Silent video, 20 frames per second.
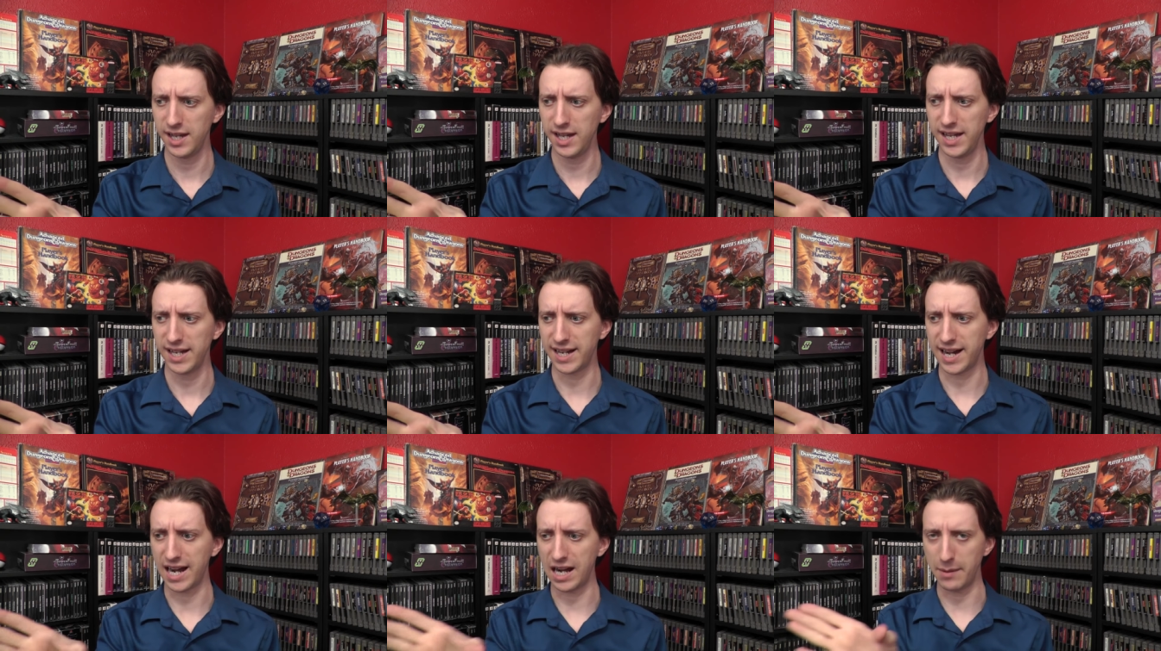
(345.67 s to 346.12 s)

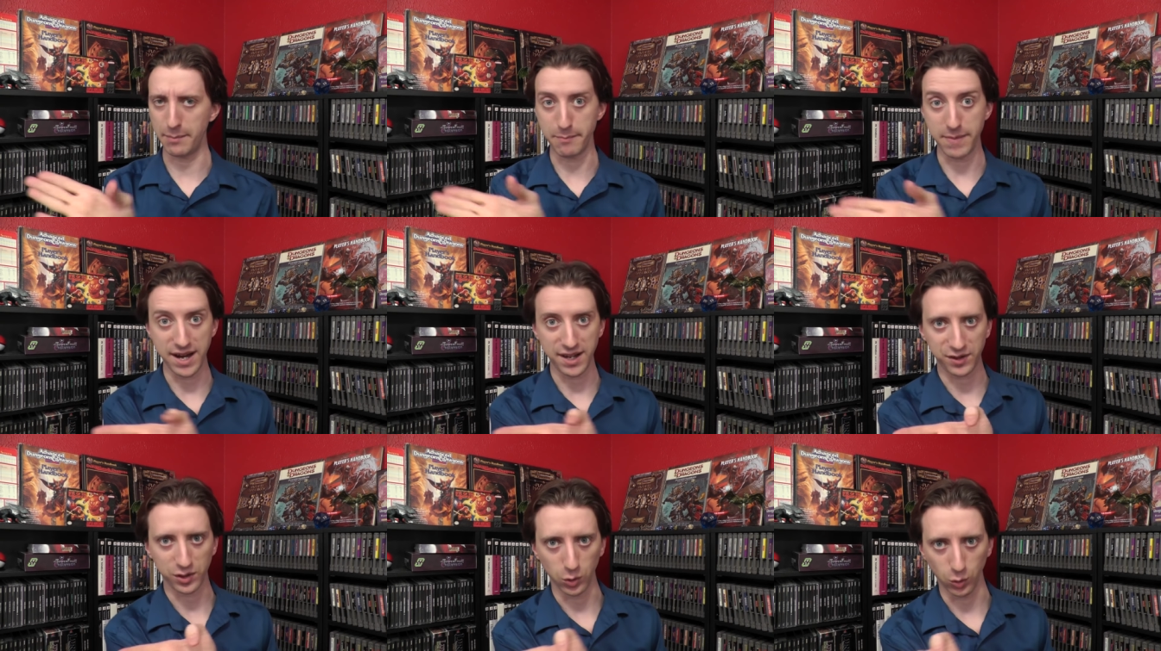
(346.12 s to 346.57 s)
and kind of
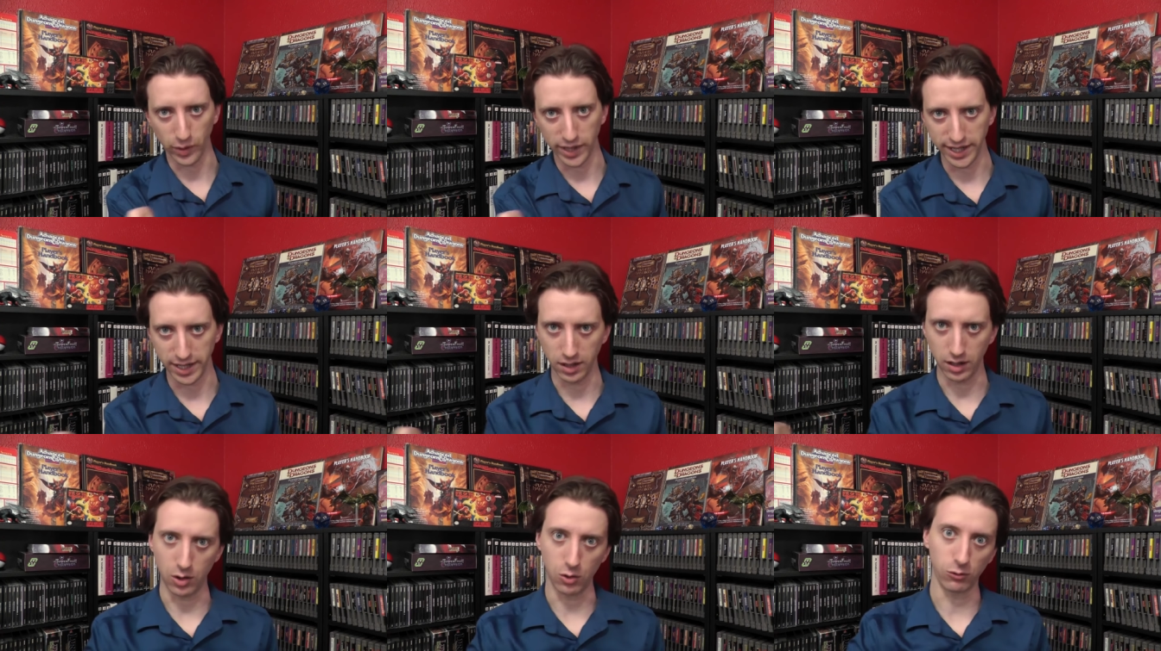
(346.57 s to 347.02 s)
make their
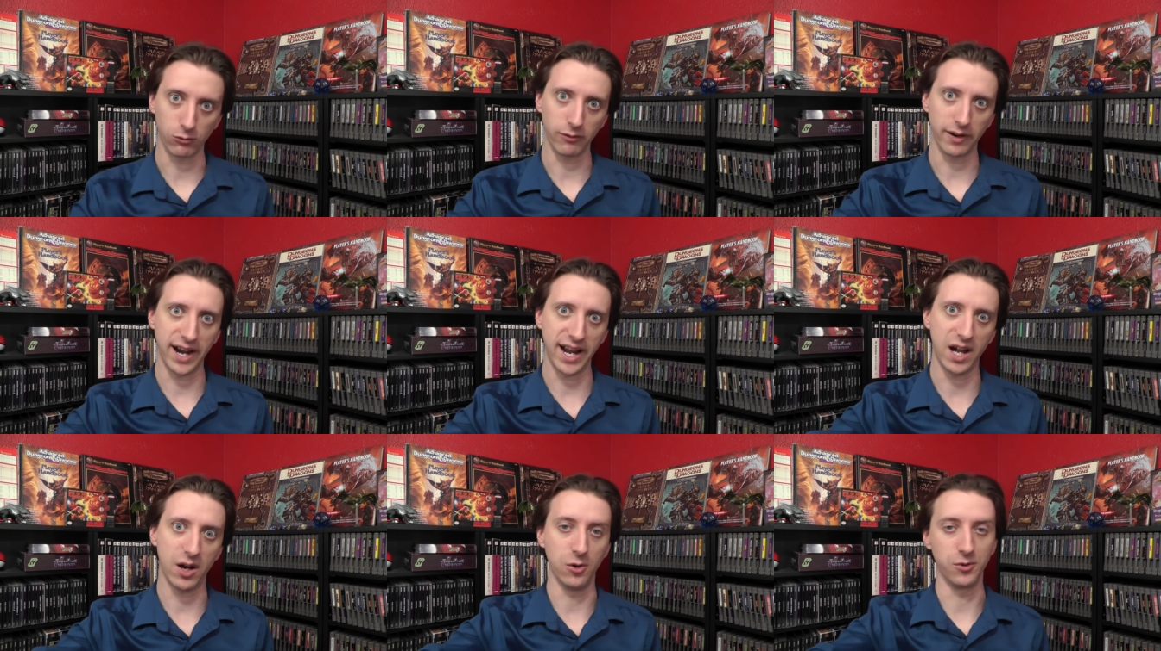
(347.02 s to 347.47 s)
way
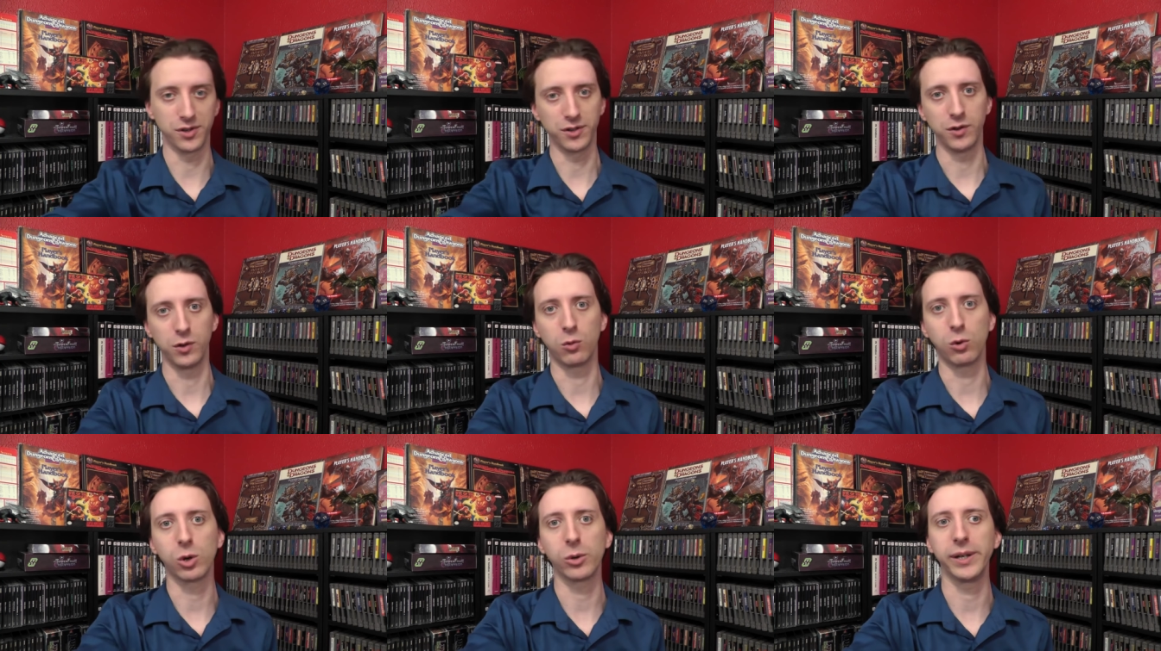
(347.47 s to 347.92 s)
around
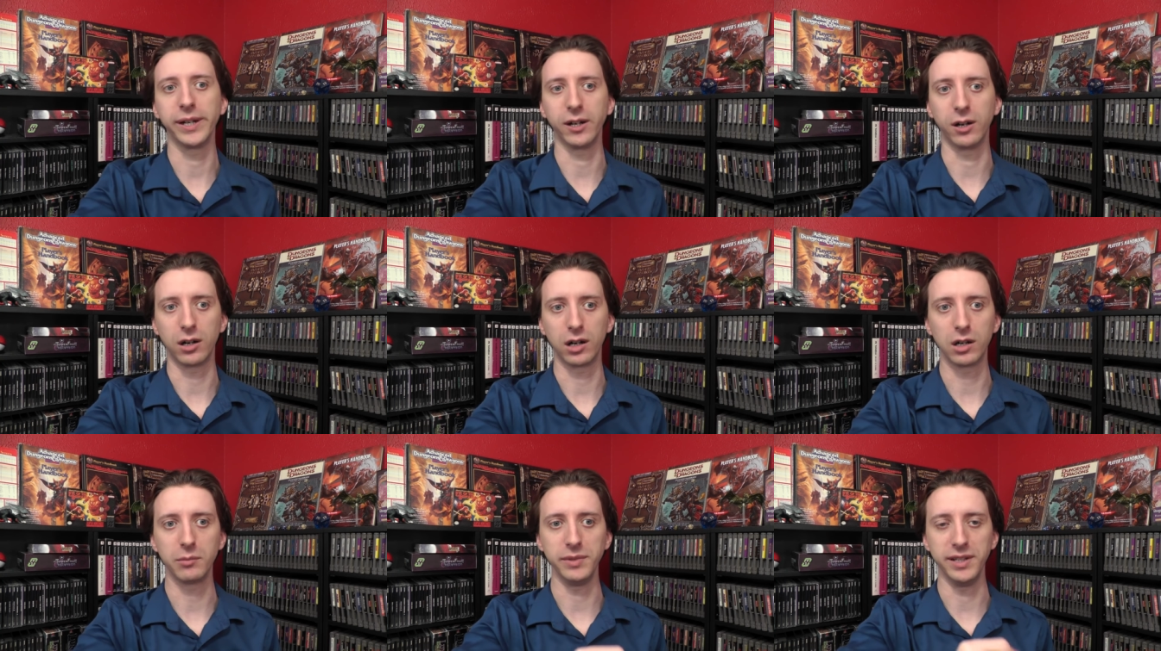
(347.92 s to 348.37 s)
the warring
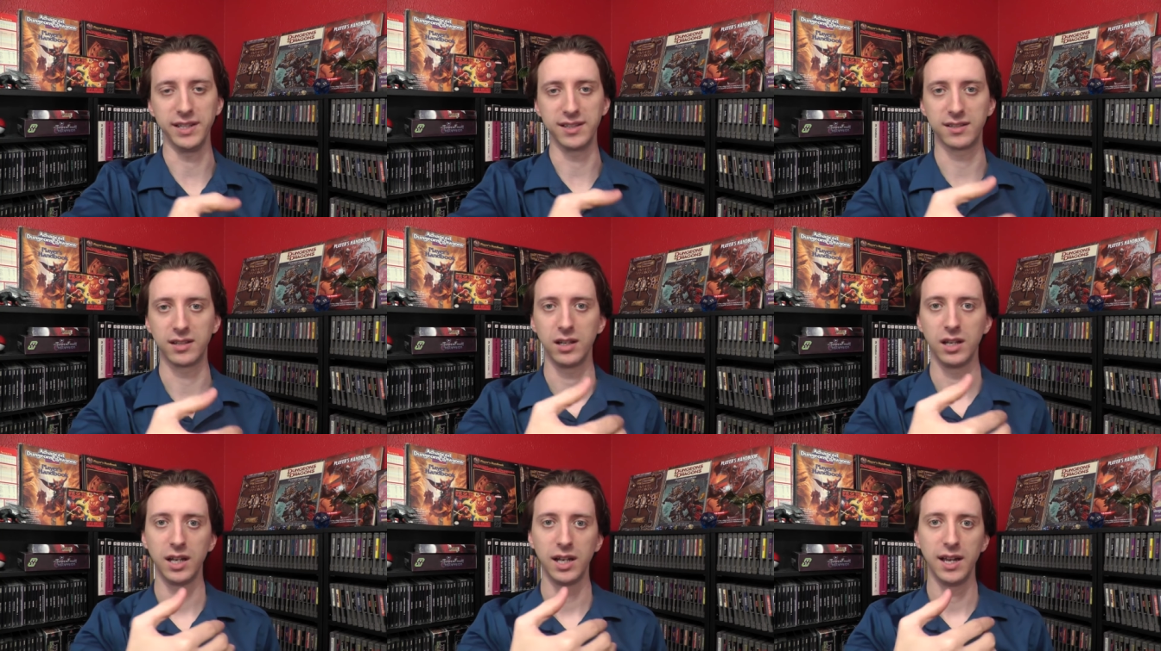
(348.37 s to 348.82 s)

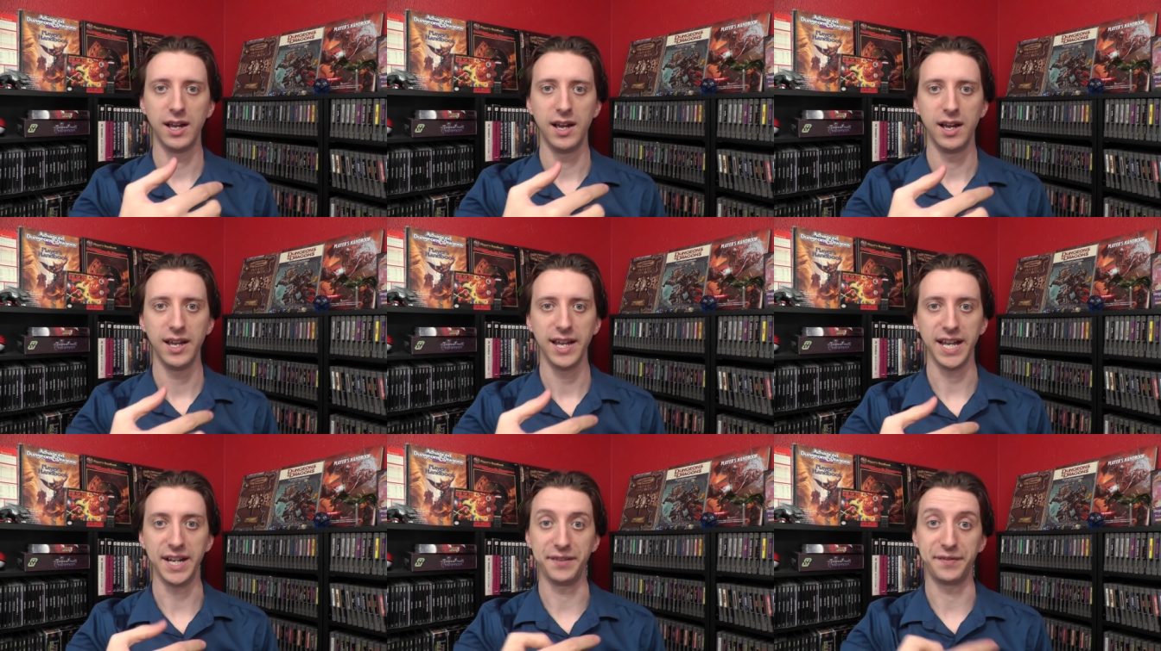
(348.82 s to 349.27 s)
armies
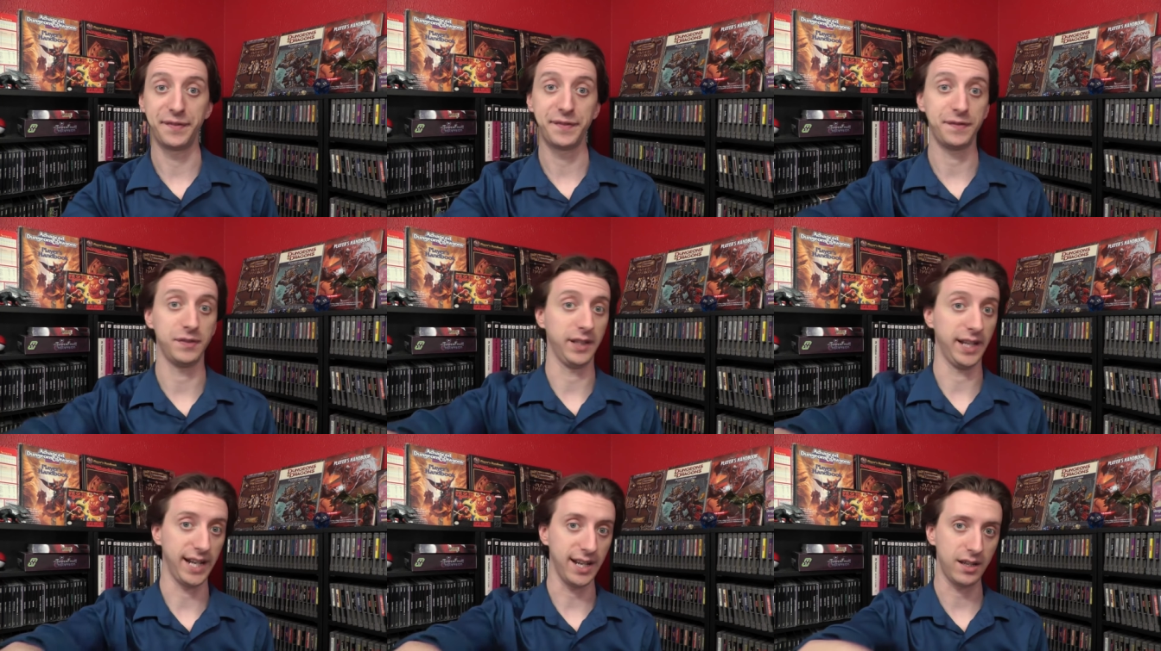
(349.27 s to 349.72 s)
and
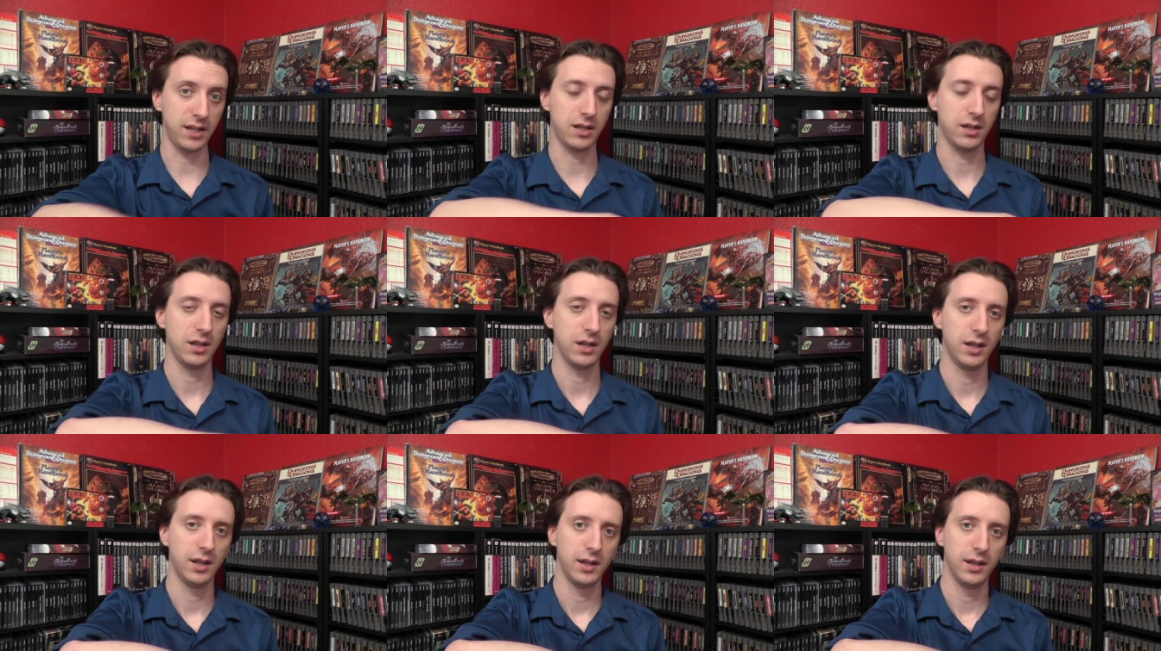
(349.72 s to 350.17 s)
flank
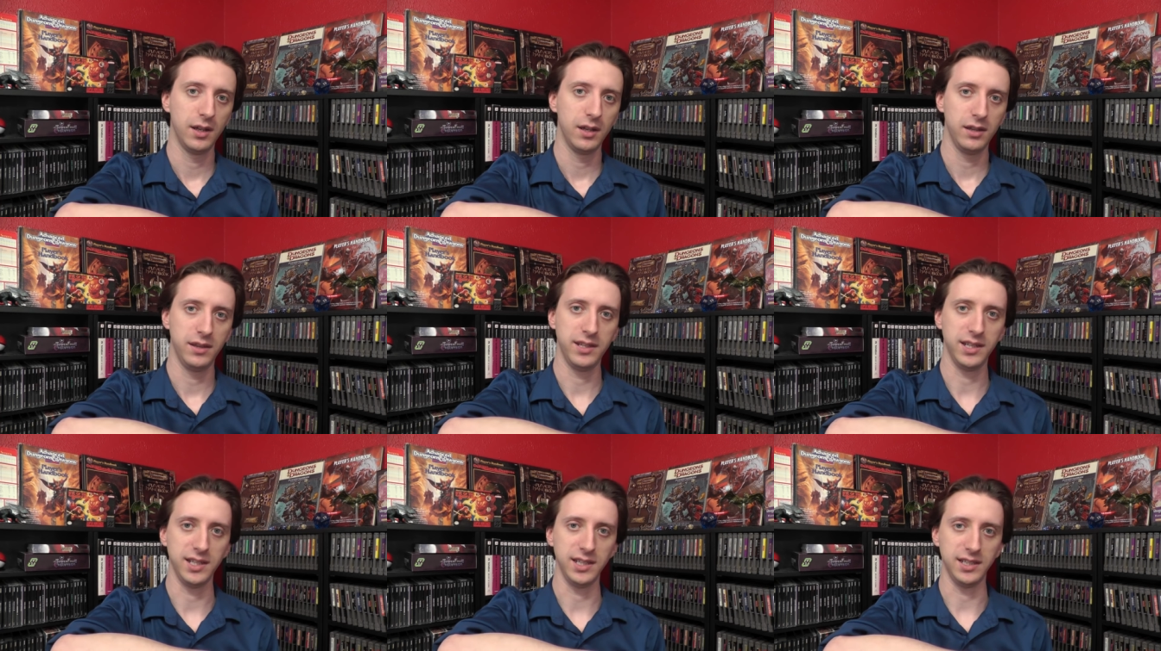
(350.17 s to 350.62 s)

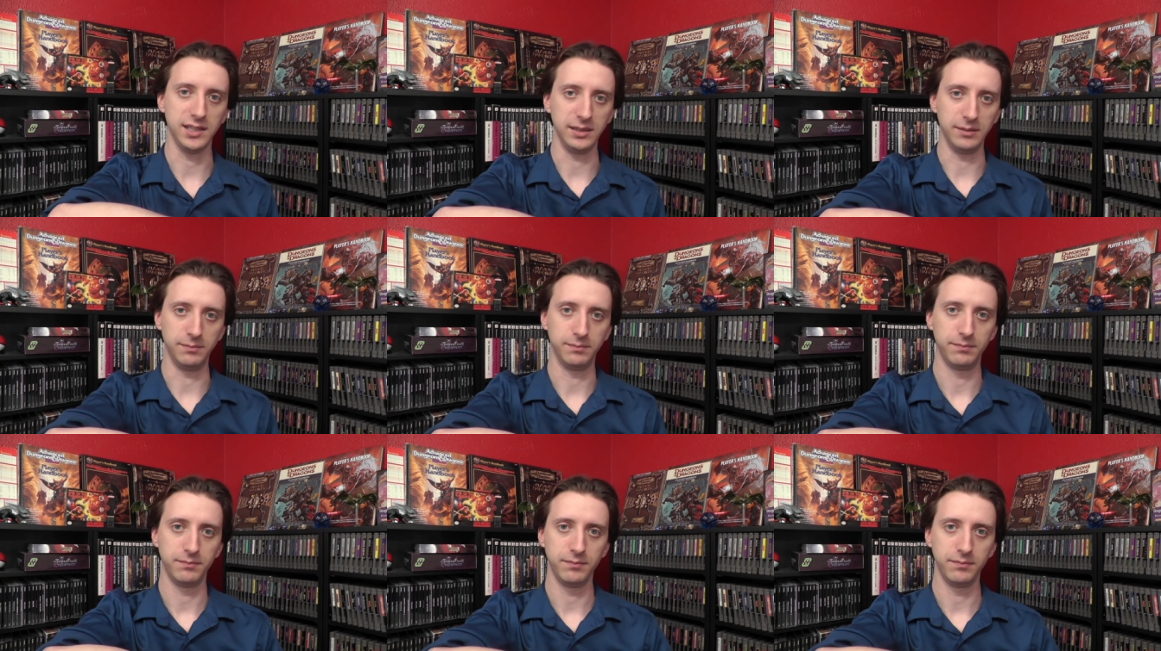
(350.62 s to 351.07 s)
the